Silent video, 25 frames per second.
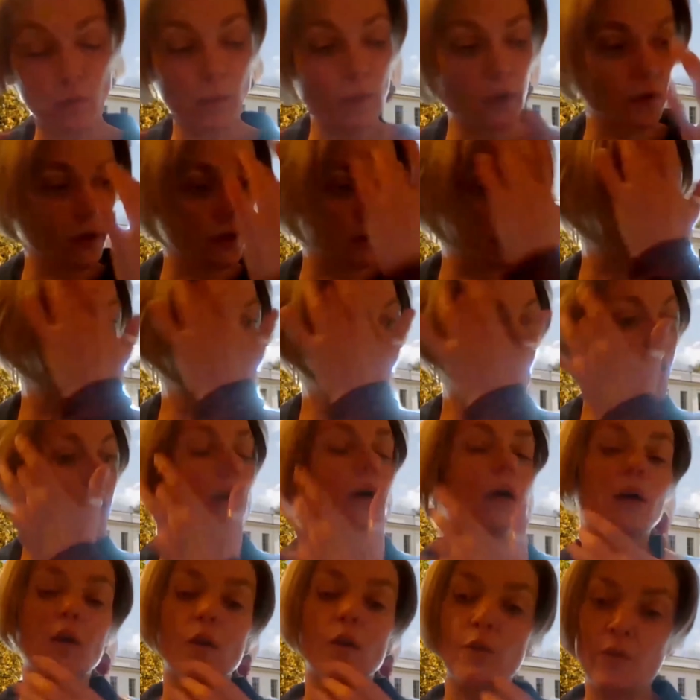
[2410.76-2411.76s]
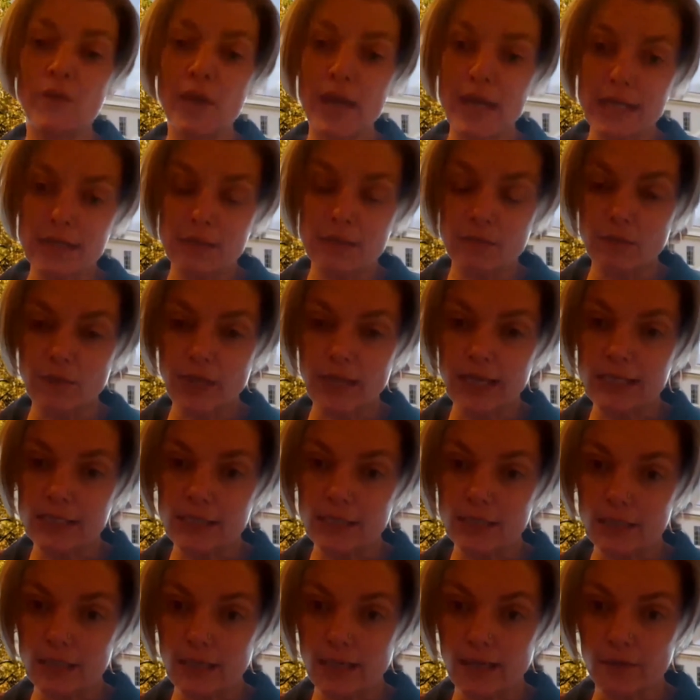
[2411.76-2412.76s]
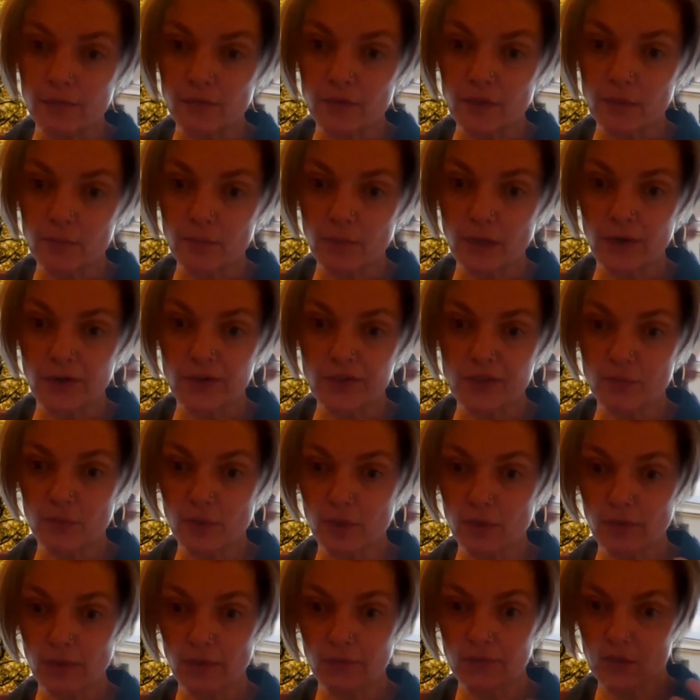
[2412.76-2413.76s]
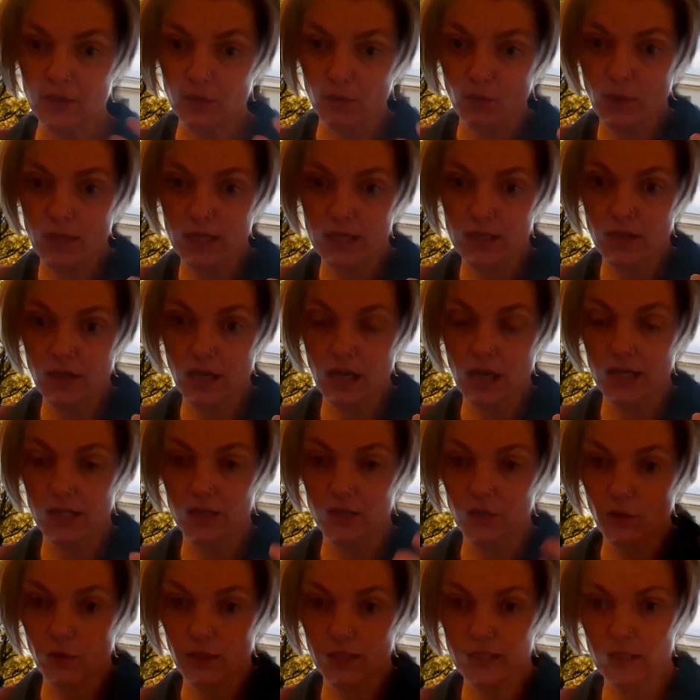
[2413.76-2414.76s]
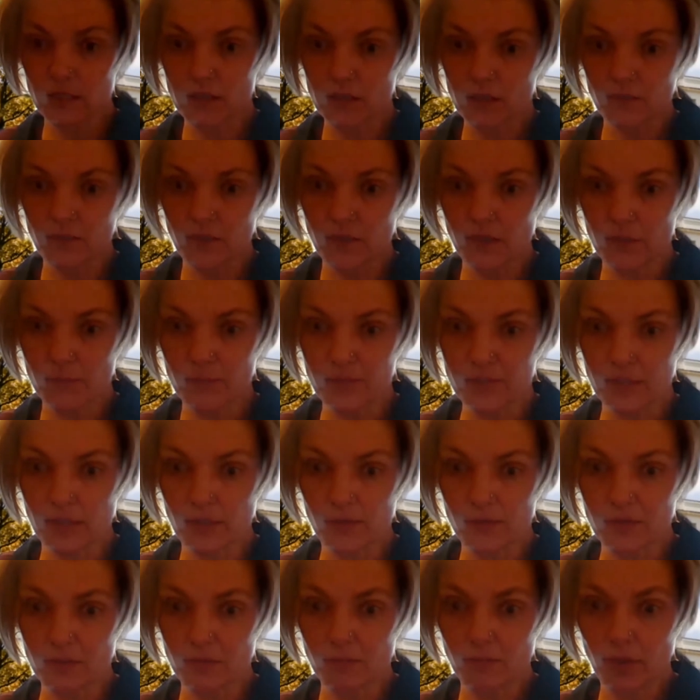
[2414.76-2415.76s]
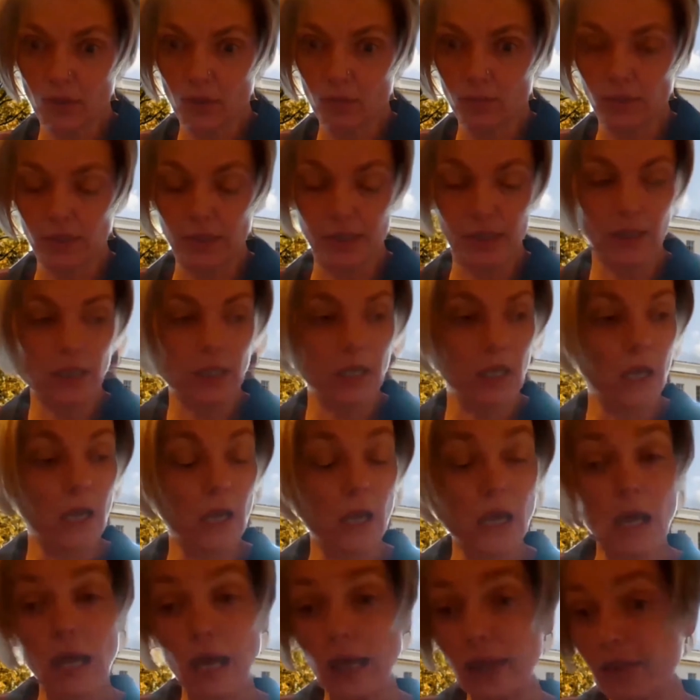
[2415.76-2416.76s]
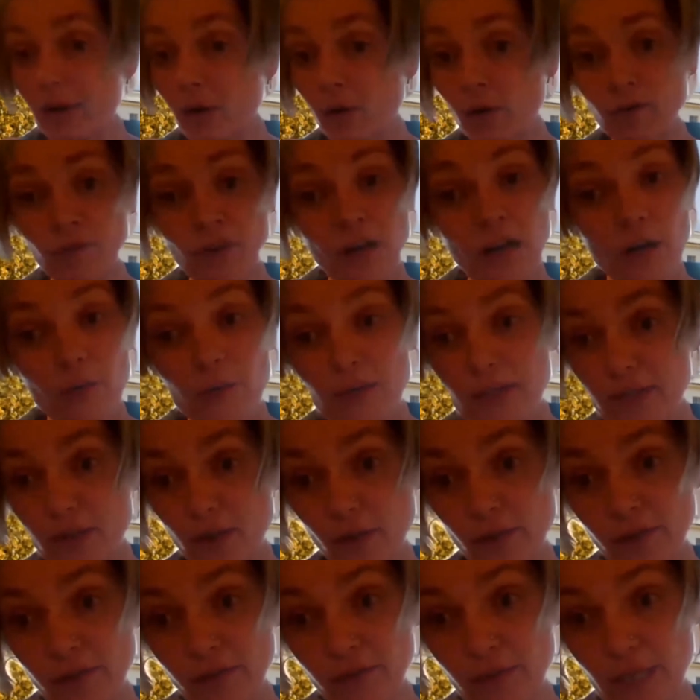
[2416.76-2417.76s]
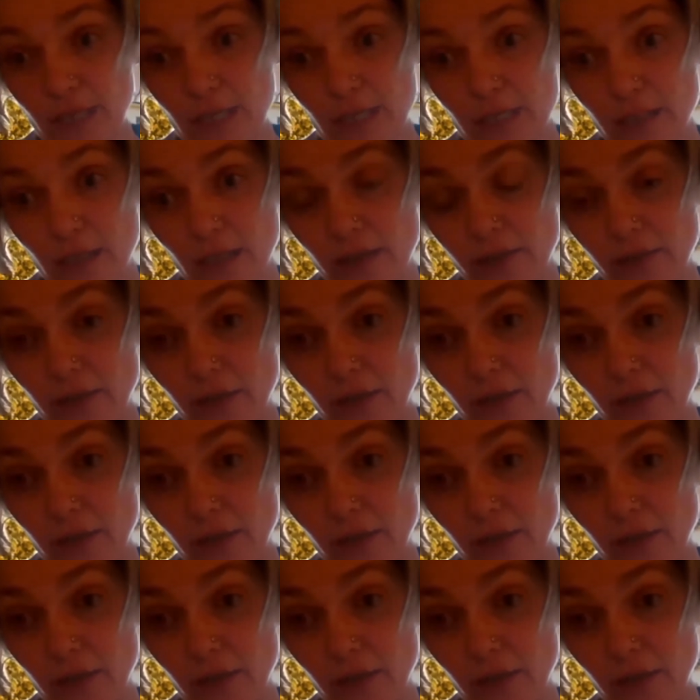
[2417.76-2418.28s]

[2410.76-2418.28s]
they were they they didn't have the embarrassment of having to raise their hand or identify themselves in public and there are various other things i